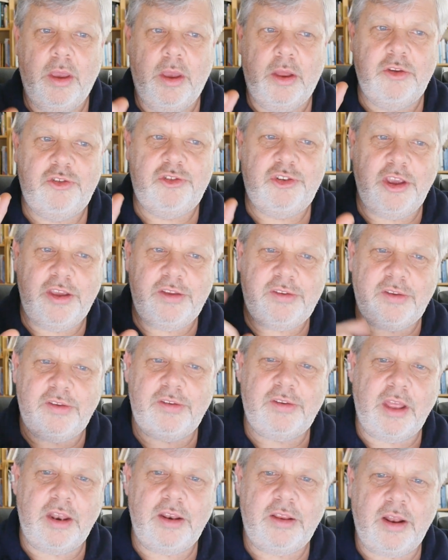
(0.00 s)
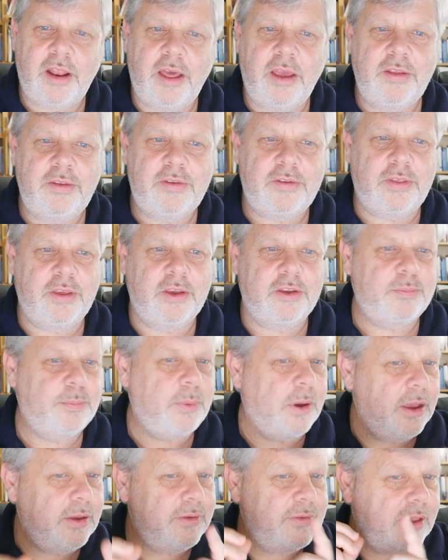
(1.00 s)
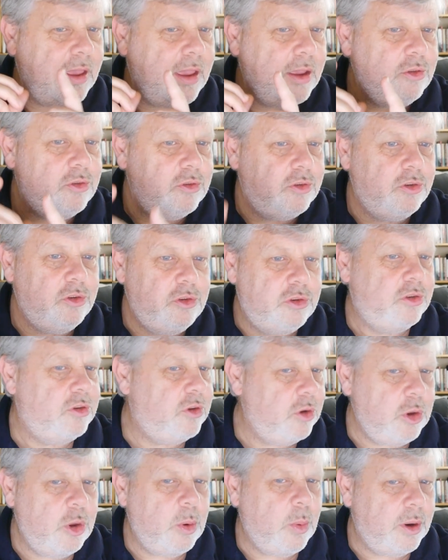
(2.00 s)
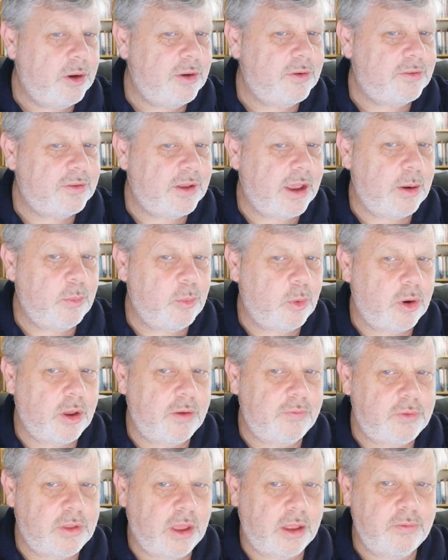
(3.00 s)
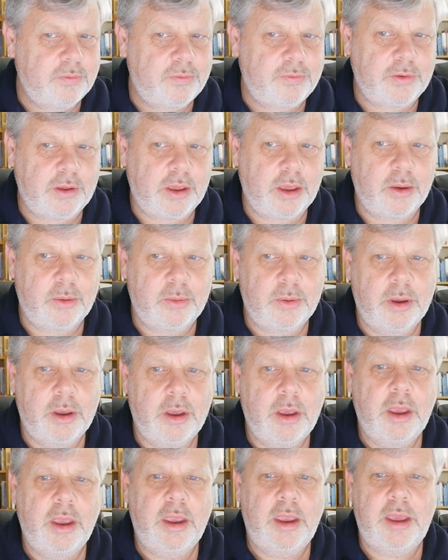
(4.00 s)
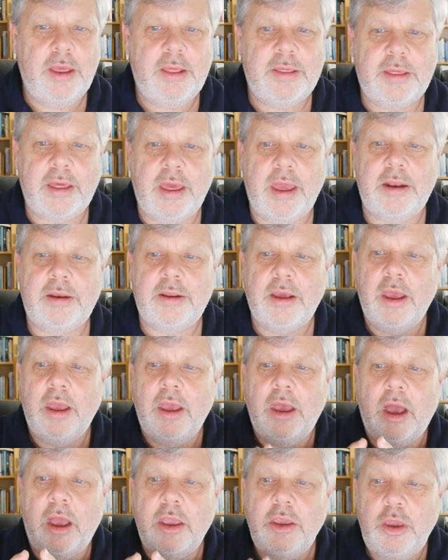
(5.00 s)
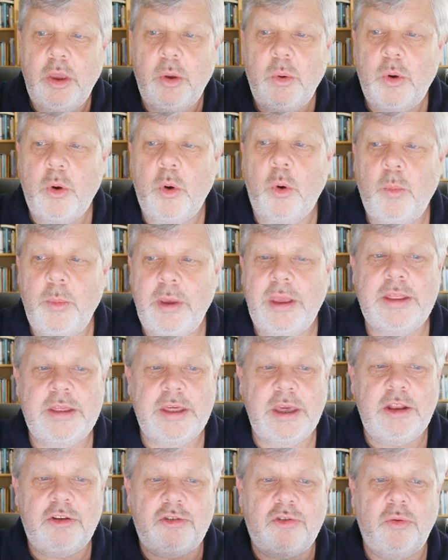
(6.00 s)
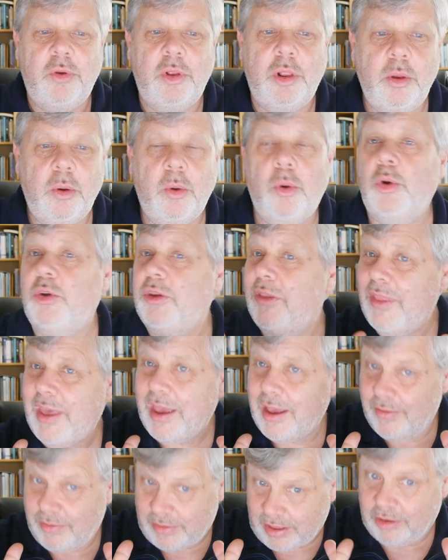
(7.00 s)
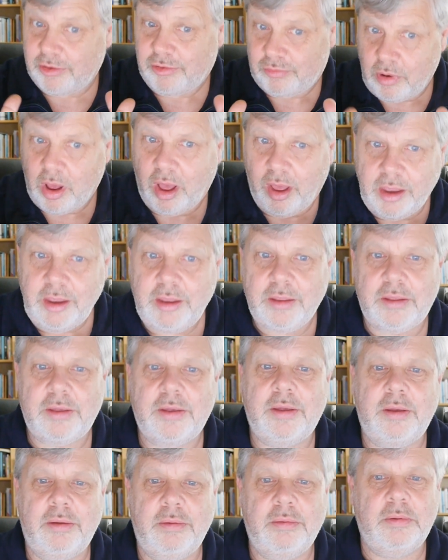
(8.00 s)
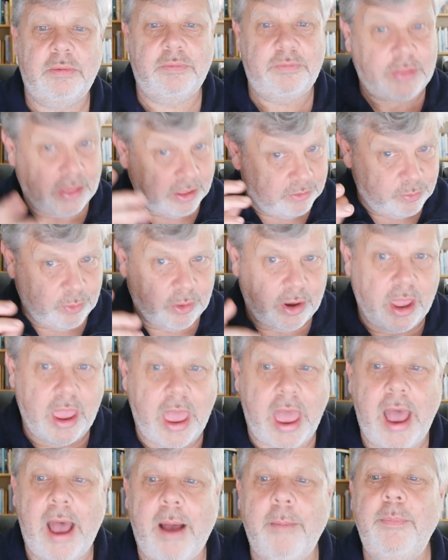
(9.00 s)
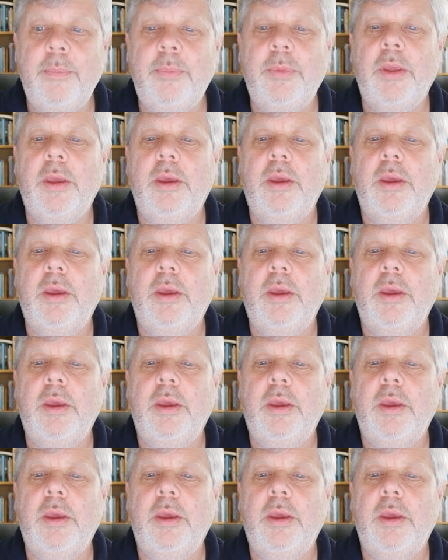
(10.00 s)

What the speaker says: And Jesus underlines this by saying, do you understand what I've done for you? He said, you call me teacher and Lord, and that's right. That's what I am.